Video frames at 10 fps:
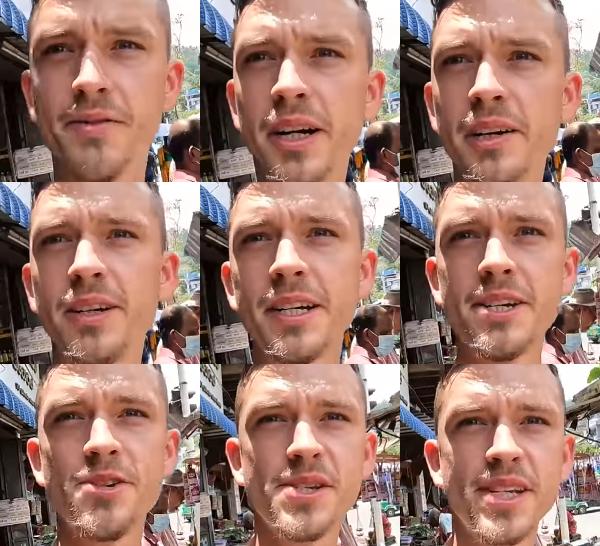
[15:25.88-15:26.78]
very very
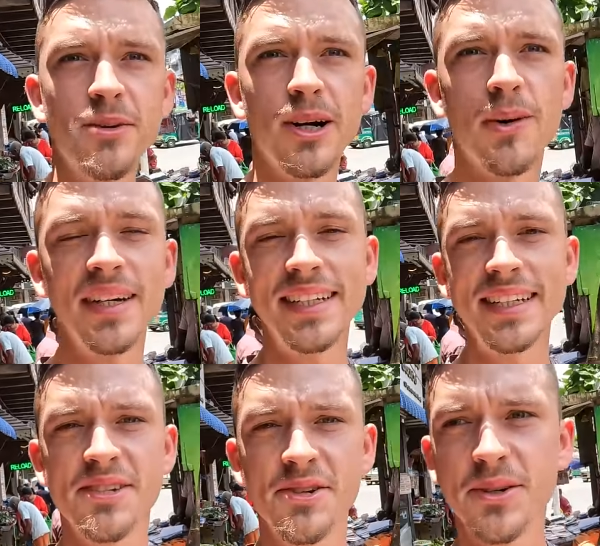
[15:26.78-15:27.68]
interesting we're running
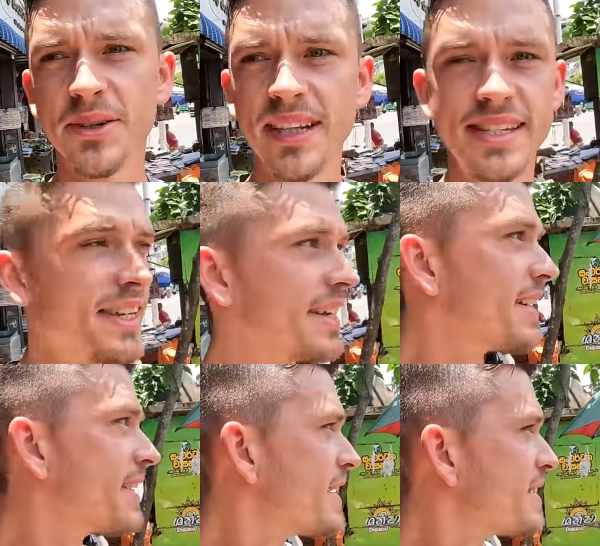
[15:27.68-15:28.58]
into let's say
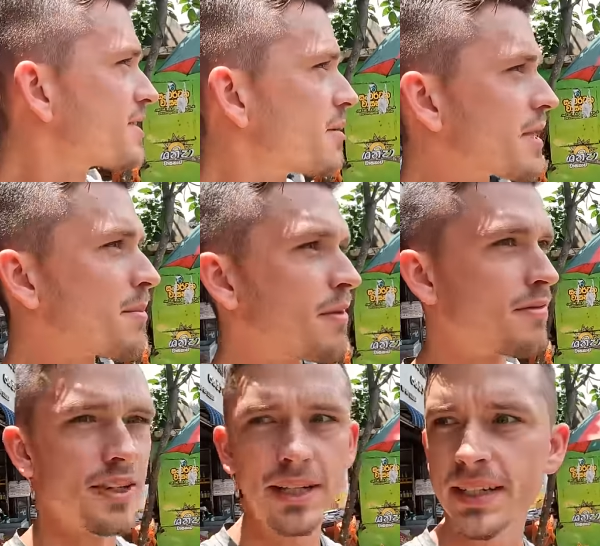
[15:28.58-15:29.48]
some type of
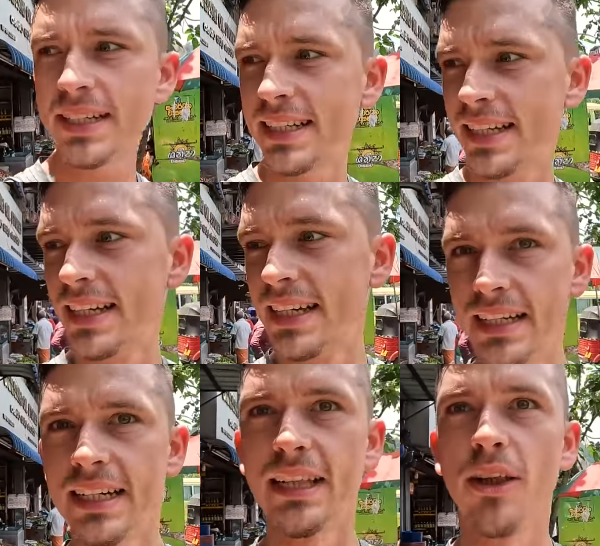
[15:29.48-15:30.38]
very
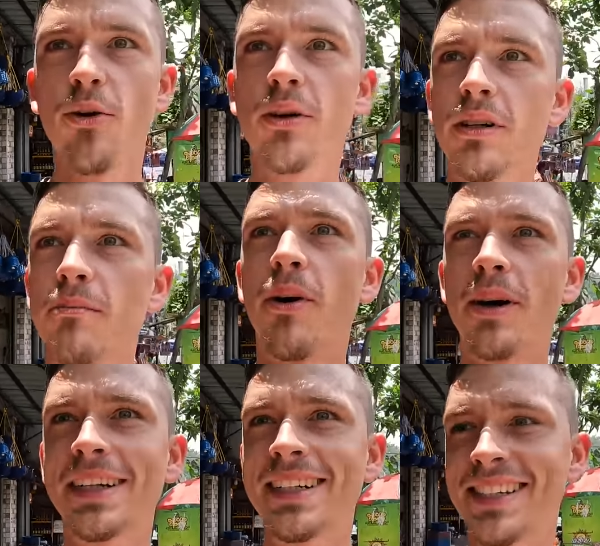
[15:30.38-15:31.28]
local
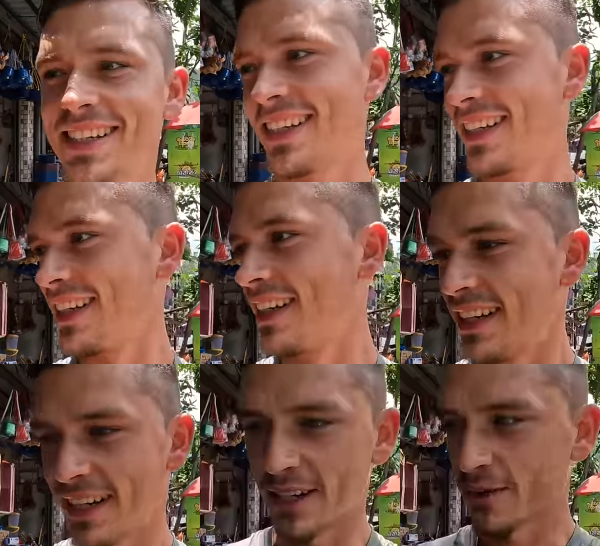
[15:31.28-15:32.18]
market.
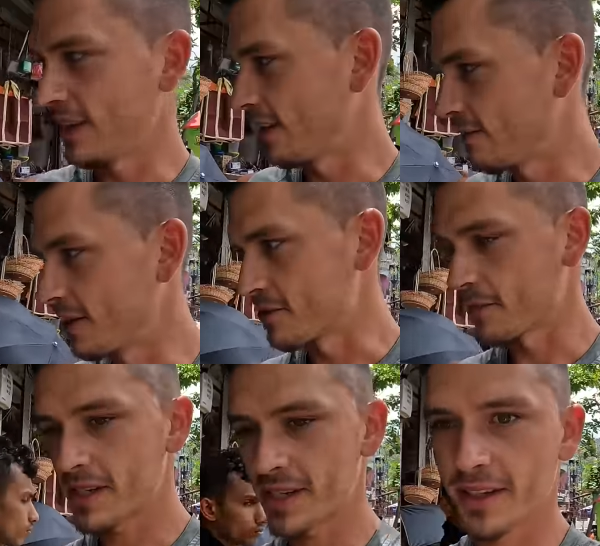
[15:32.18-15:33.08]
Like I really love that.
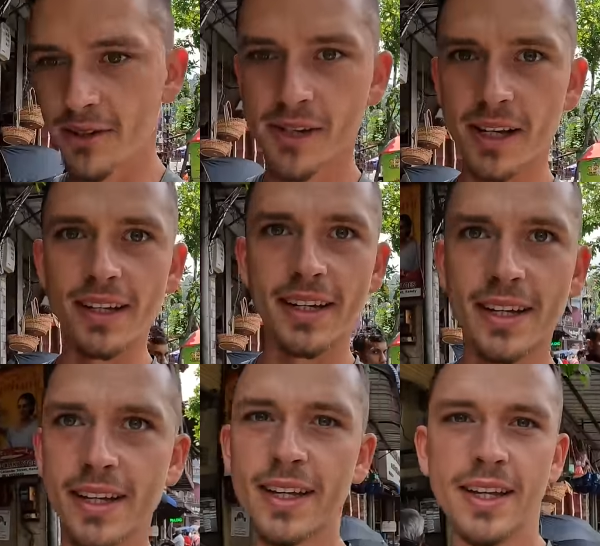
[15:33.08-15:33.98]
So basically they're selling
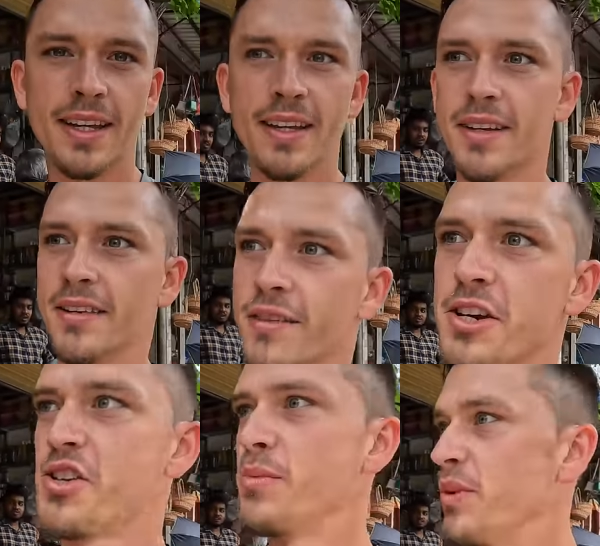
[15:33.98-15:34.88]

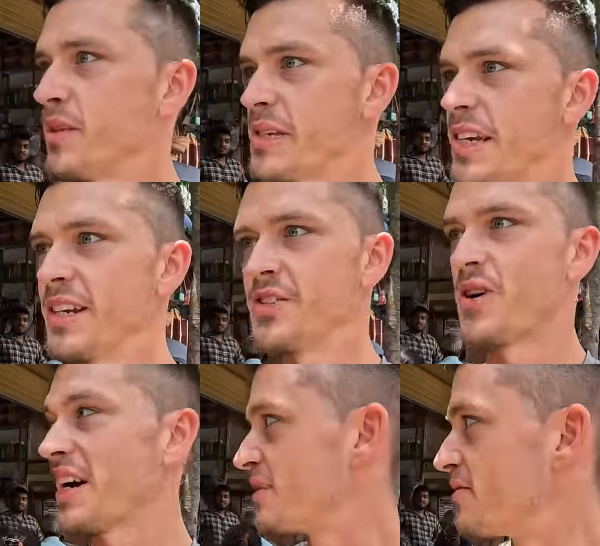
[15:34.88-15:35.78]
vegetables,
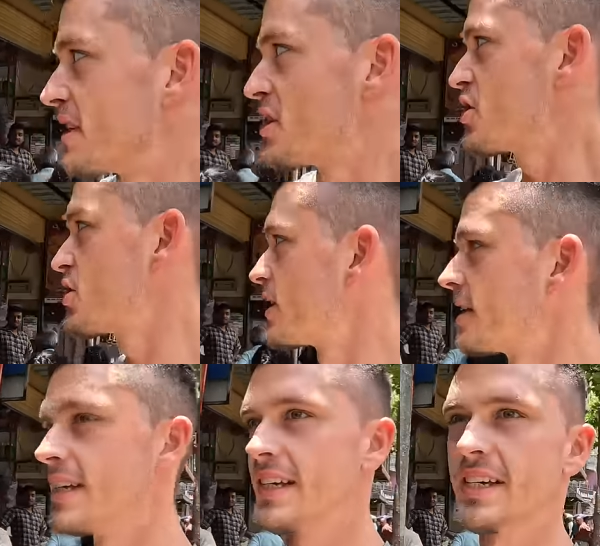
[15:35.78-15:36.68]
dried fish.
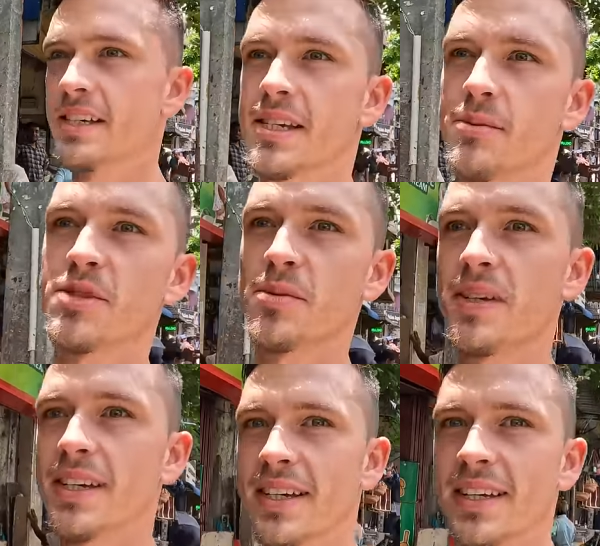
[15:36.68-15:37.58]
Seems to
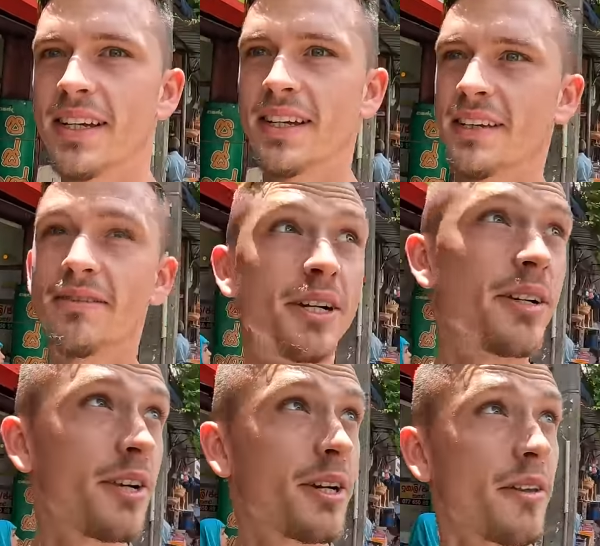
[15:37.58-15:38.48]
be
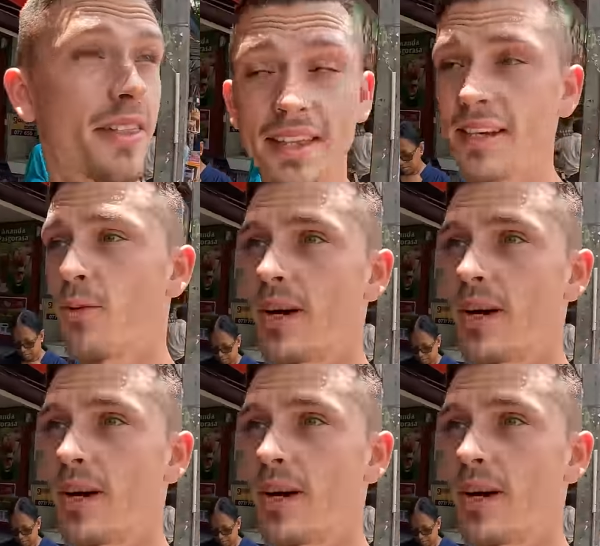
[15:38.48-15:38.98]
very, very authentic.